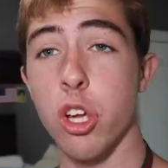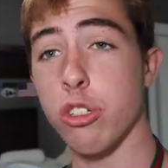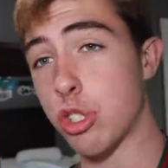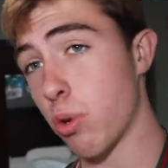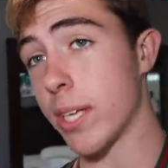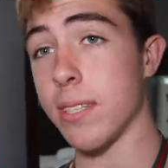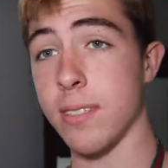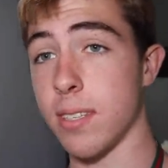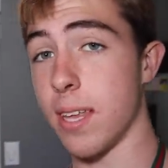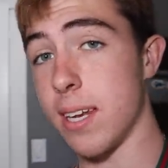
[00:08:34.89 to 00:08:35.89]
you're just raising
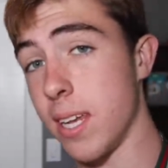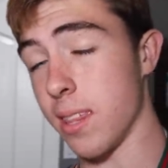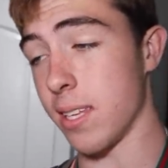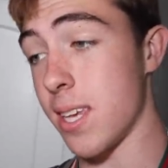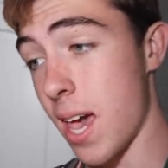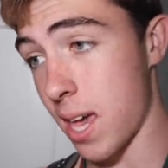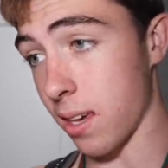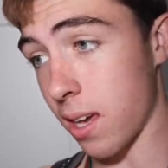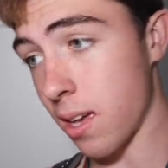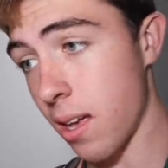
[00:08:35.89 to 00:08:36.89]
the salinity in the
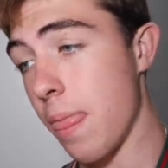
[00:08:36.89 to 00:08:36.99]
tank.